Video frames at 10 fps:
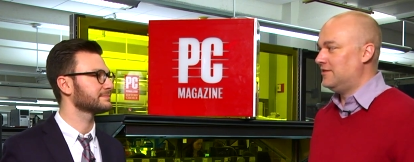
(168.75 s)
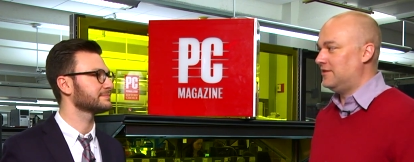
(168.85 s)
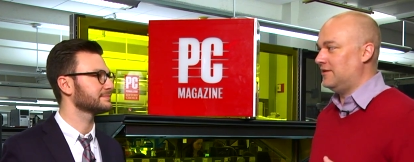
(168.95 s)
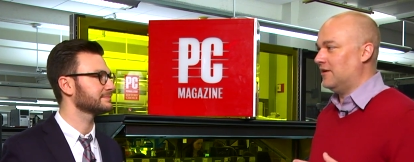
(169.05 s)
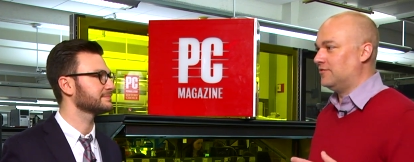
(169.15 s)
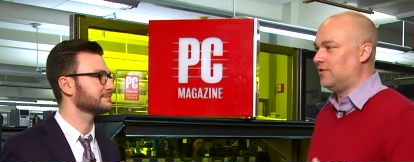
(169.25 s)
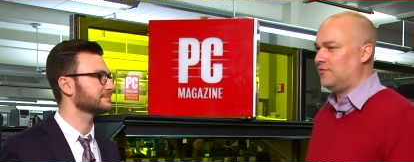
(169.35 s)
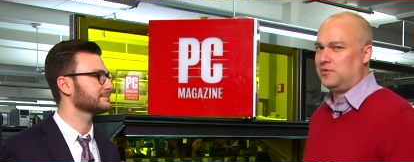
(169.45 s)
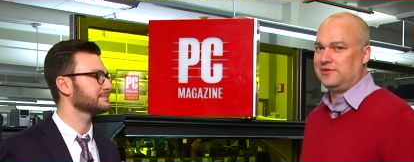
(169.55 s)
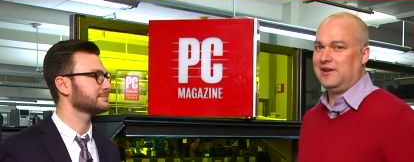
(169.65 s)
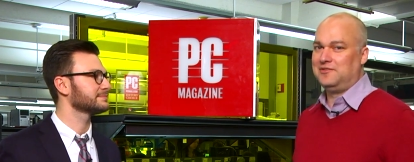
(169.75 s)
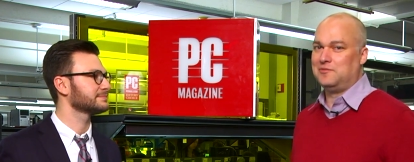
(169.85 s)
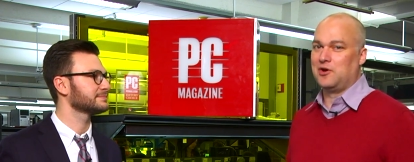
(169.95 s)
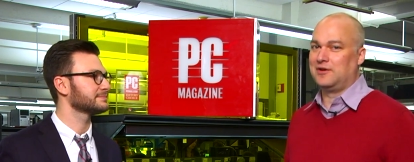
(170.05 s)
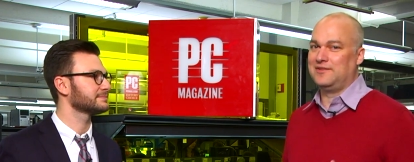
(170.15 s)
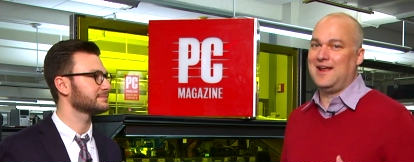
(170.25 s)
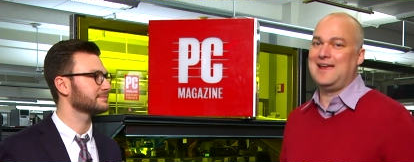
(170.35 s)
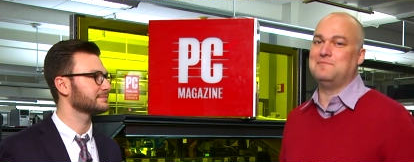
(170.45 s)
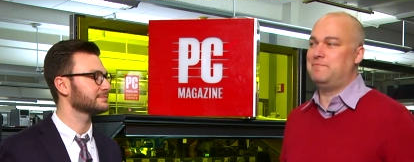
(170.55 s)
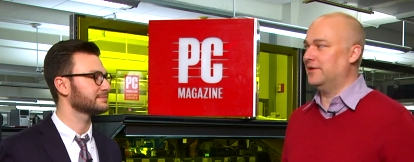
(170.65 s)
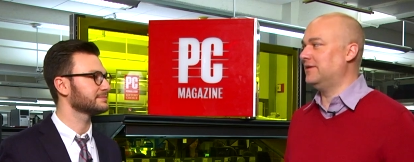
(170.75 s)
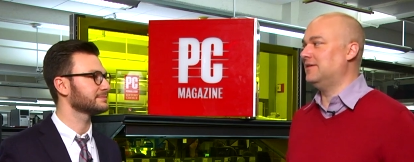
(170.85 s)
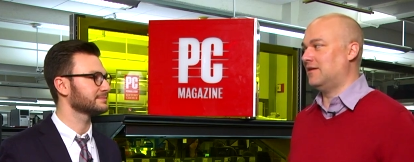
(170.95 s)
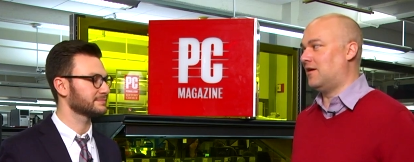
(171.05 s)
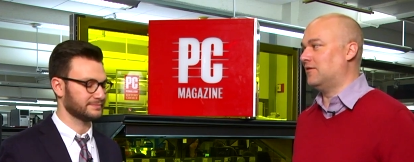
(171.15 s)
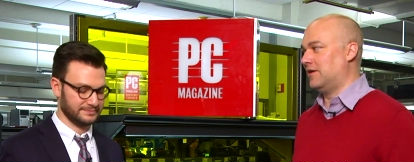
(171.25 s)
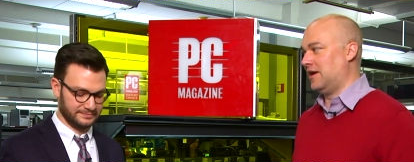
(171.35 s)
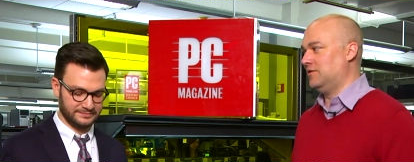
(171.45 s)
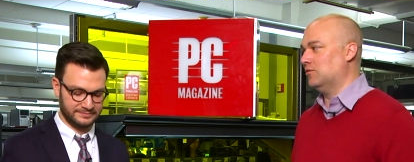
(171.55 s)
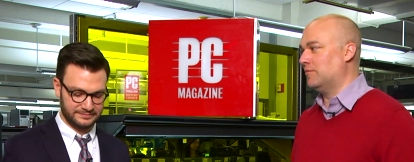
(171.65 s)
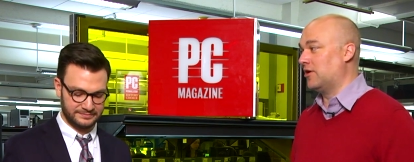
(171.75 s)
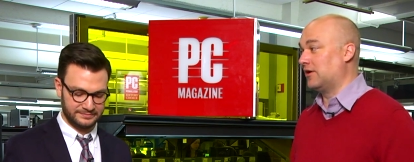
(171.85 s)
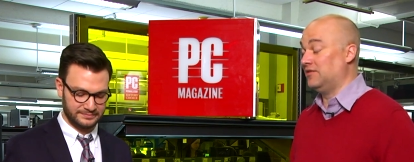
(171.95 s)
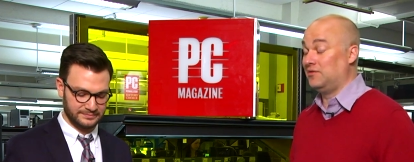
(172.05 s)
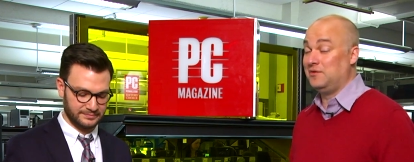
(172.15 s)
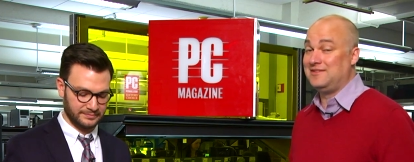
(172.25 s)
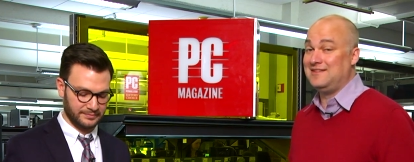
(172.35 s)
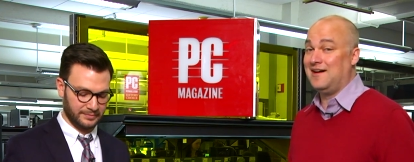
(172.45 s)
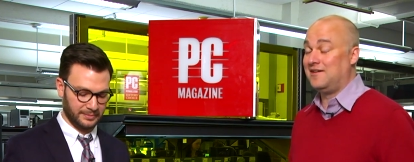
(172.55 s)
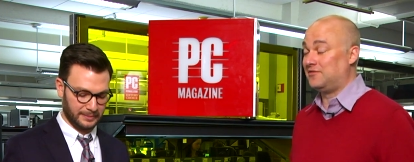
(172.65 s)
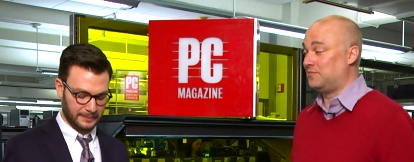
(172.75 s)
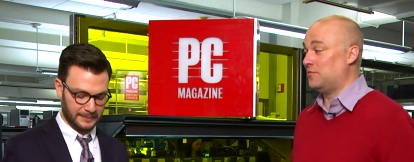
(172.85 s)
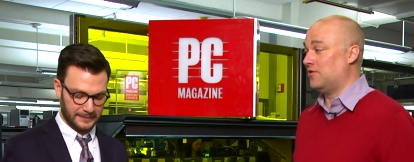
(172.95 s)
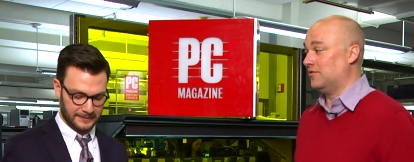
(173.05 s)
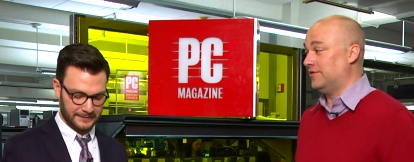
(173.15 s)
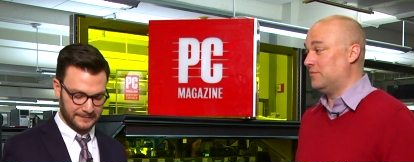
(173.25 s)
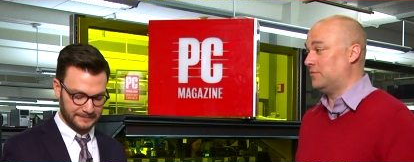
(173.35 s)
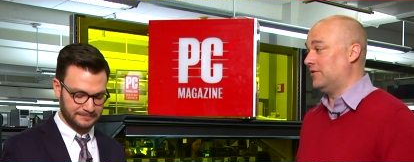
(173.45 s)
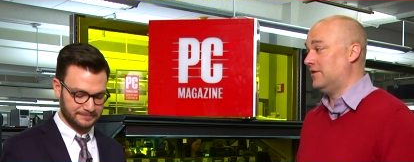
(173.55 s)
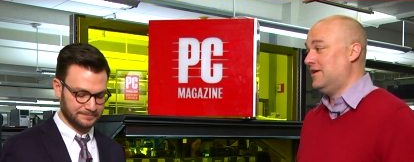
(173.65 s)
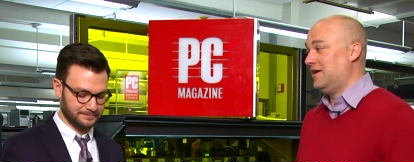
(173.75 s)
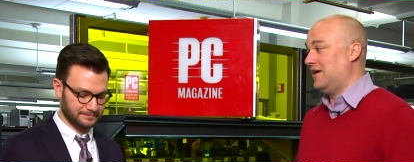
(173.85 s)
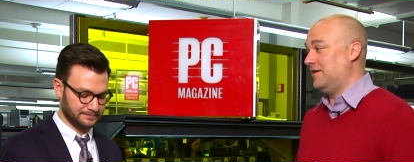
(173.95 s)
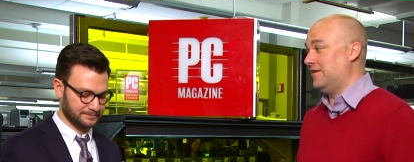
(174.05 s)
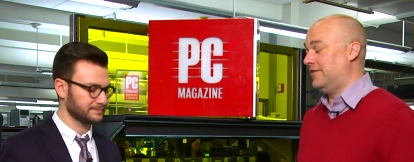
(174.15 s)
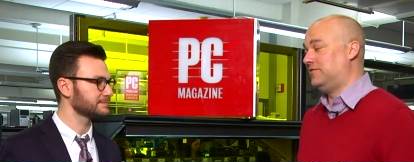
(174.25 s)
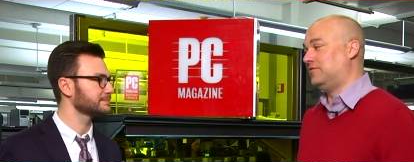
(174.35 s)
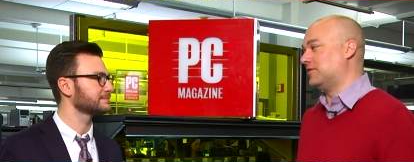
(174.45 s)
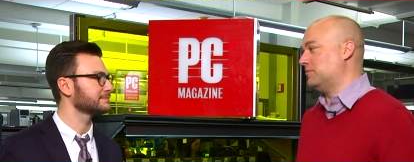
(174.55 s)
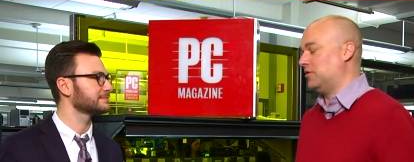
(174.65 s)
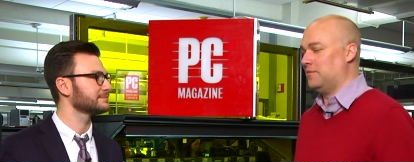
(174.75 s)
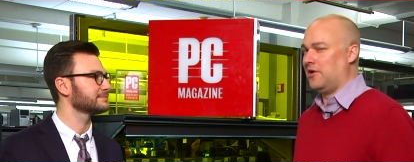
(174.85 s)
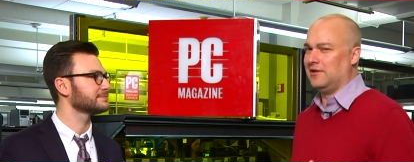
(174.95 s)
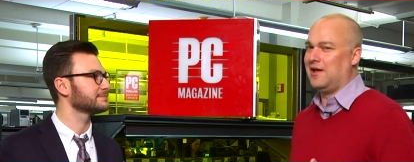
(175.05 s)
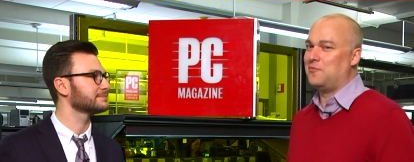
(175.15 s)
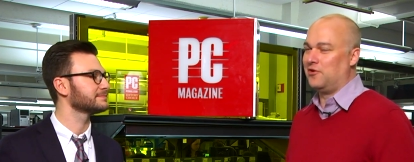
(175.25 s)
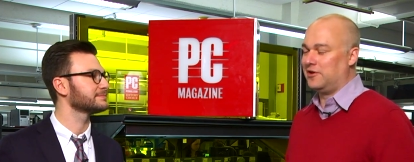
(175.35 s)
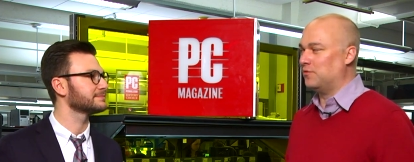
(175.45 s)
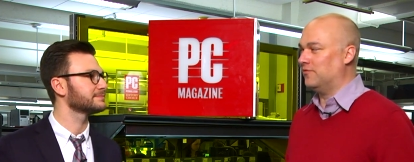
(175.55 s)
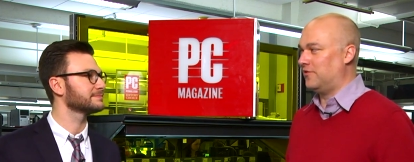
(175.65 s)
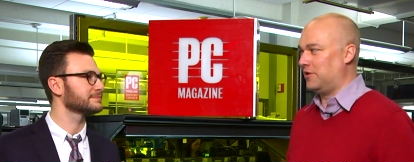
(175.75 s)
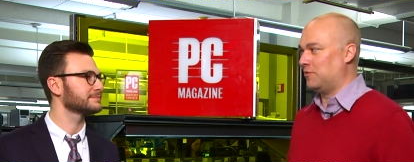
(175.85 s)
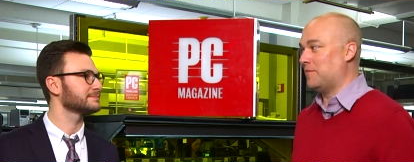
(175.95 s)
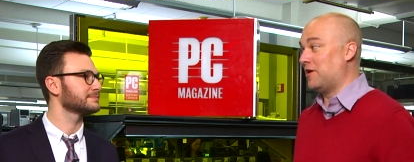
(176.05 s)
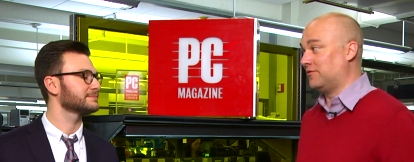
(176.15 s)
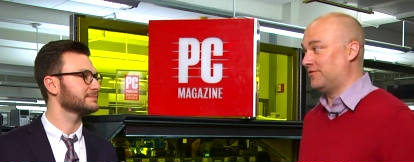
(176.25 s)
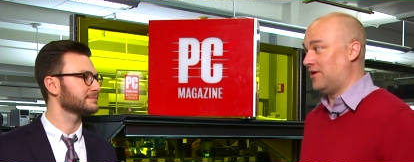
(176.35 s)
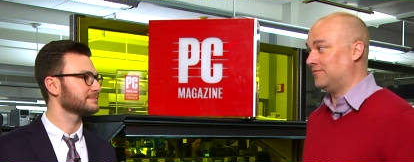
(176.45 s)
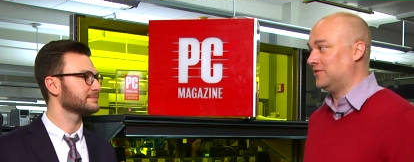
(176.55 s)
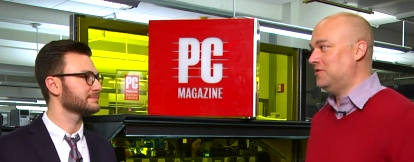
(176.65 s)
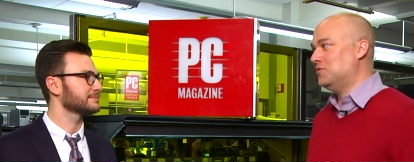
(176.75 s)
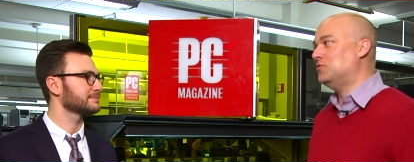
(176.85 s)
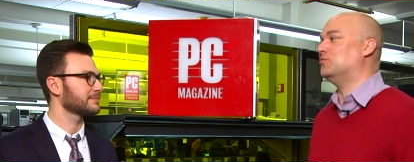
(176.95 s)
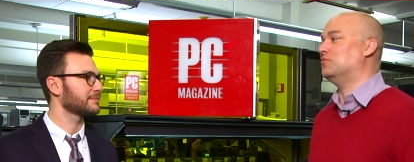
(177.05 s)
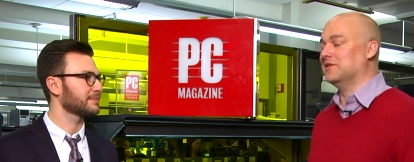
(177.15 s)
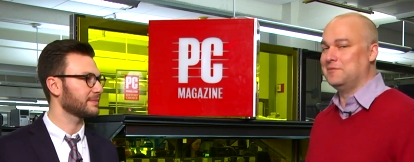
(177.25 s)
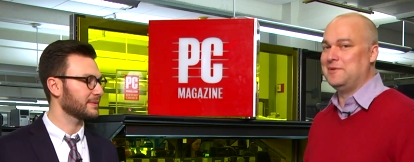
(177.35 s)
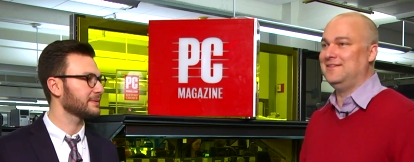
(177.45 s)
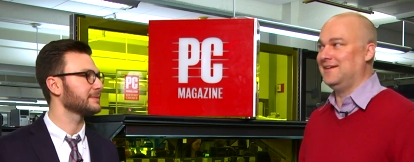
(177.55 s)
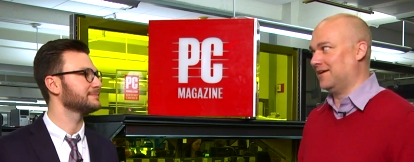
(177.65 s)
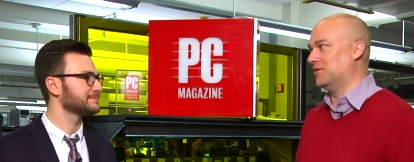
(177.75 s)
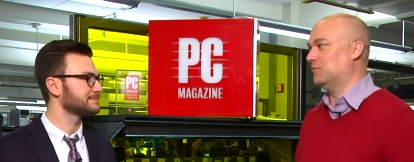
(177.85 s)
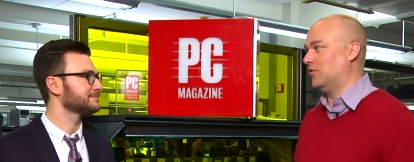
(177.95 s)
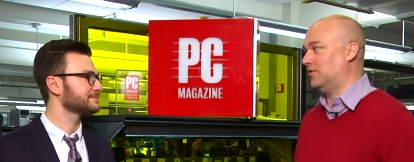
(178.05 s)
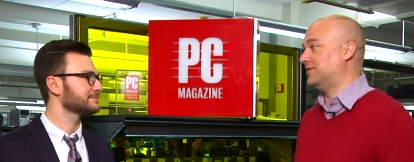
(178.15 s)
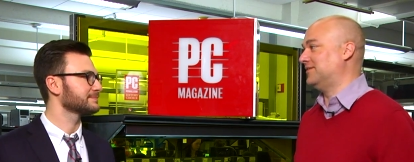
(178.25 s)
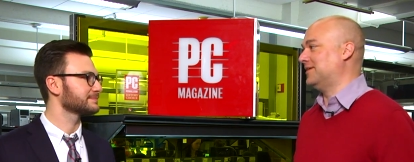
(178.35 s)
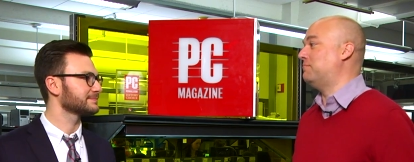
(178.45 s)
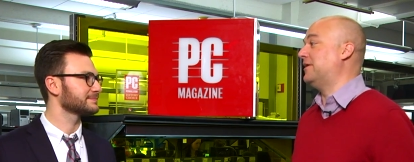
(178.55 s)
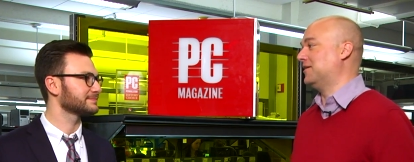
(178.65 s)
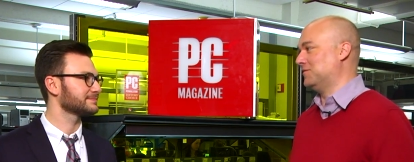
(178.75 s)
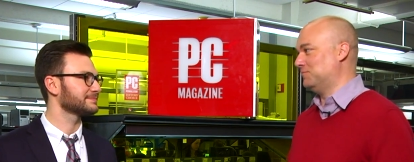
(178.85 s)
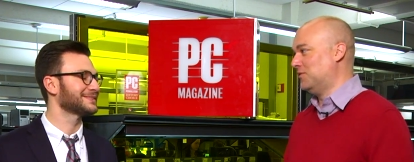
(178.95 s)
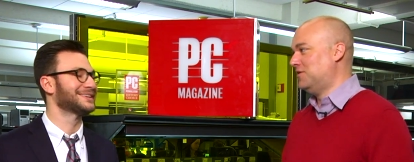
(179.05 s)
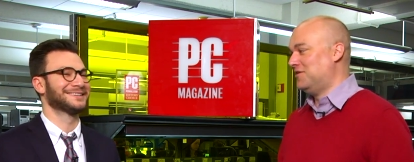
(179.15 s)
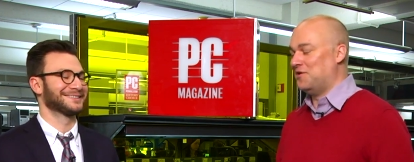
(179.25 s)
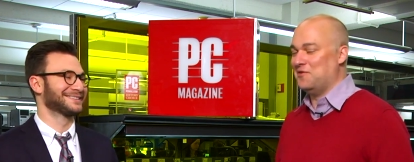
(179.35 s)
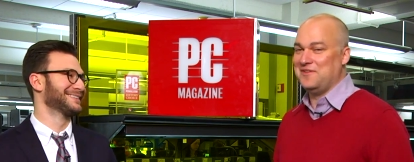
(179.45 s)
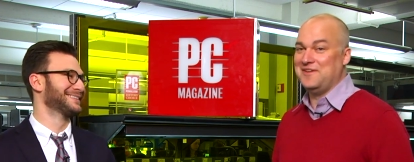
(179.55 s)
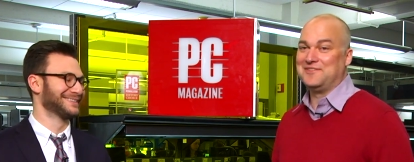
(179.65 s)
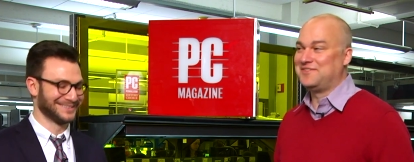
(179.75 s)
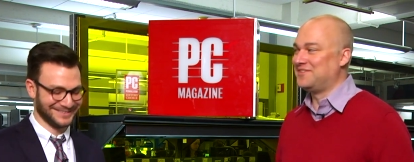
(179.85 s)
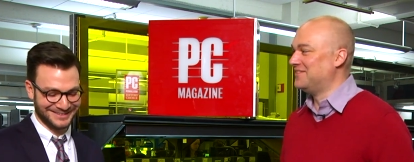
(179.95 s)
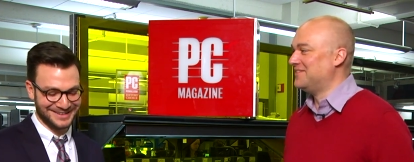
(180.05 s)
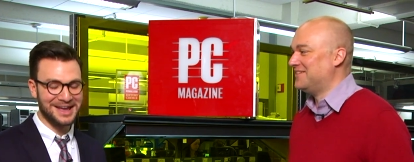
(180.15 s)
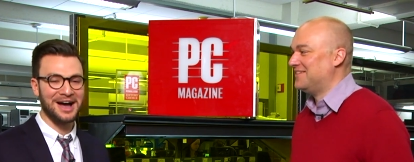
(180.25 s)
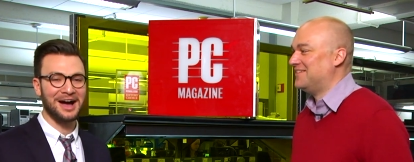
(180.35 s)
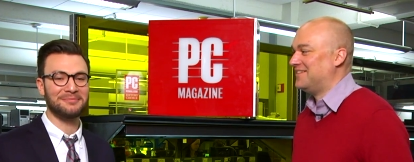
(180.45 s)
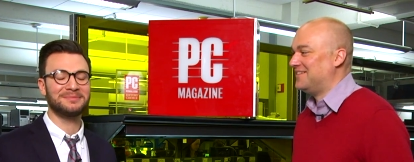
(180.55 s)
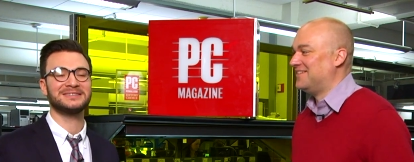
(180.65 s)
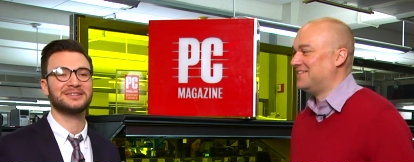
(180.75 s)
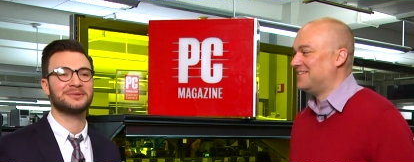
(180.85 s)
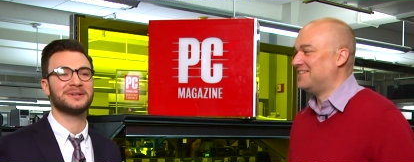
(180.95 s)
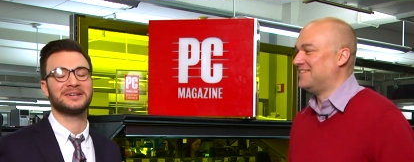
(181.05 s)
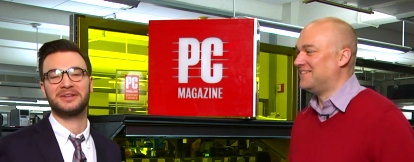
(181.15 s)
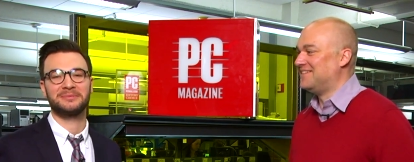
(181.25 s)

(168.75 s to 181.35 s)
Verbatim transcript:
Speaker 1: The uh, software education market is an eight billion dollar annual market, so it's not a small number, and this is going to put them on a lot more equal footing with Microsoft, who's really been dinging them, or should I say binging them over this.
Speaker 2: Uh, plus, there are plenty of